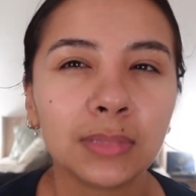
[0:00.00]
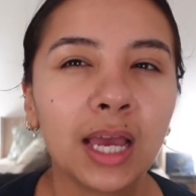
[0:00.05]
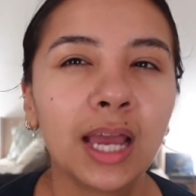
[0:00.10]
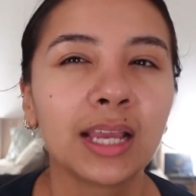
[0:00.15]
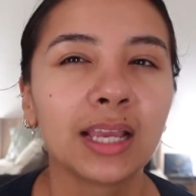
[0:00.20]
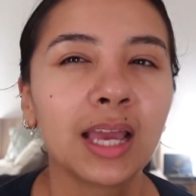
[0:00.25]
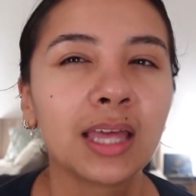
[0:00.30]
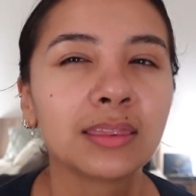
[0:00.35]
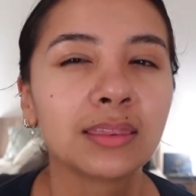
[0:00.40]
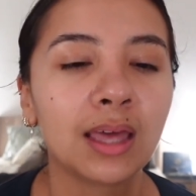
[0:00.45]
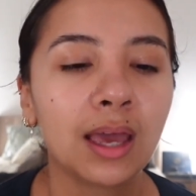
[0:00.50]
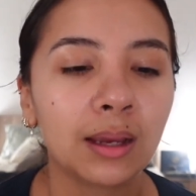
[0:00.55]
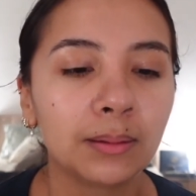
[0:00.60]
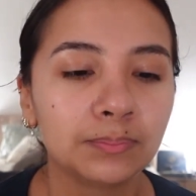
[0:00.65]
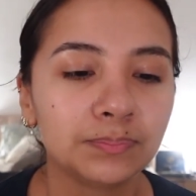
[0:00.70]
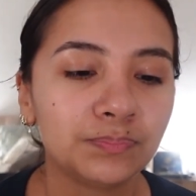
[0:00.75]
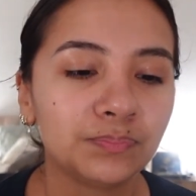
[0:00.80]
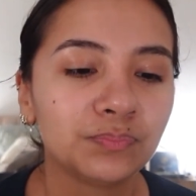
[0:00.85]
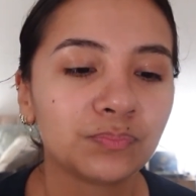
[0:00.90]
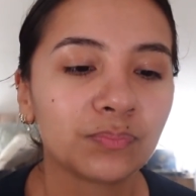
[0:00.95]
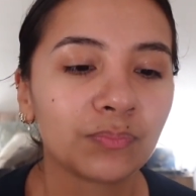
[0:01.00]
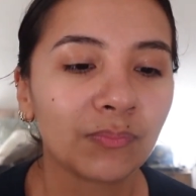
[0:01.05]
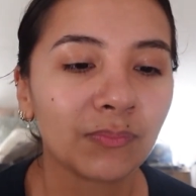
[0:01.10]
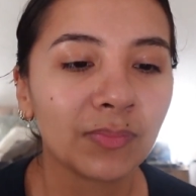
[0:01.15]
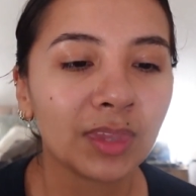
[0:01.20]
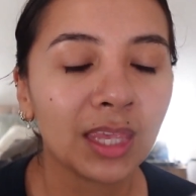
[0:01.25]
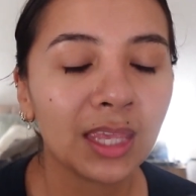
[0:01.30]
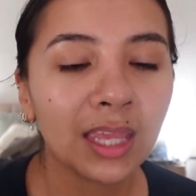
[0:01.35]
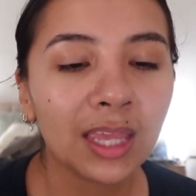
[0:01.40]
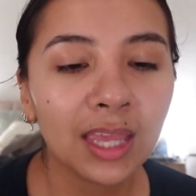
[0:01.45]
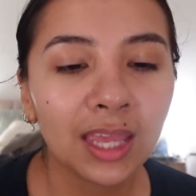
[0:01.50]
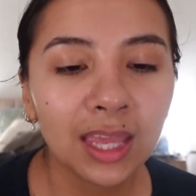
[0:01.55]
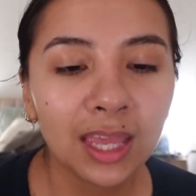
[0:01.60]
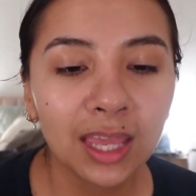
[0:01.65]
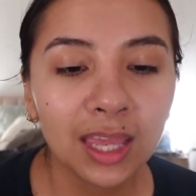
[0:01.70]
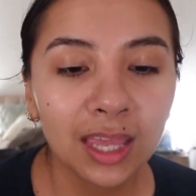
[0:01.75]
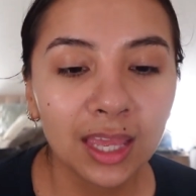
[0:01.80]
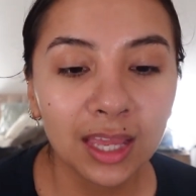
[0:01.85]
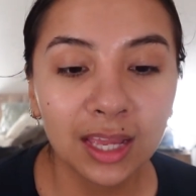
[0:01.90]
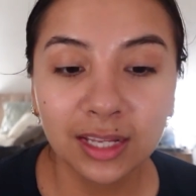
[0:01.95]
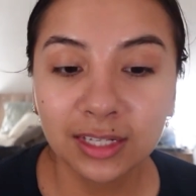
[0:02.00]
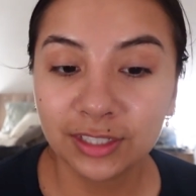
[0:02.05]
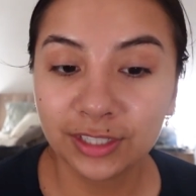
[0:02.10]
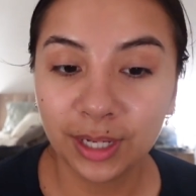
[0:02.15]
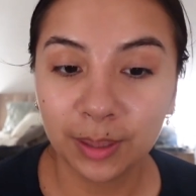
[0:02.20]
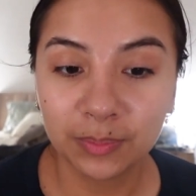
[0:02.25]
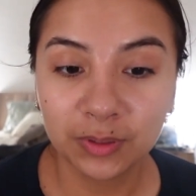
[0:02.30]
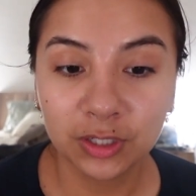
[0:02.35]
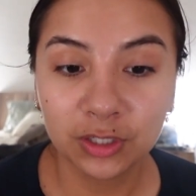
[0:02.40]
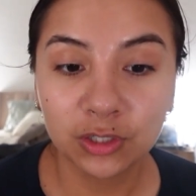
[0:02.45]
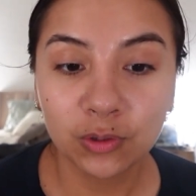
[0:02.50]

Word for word: I get that chapter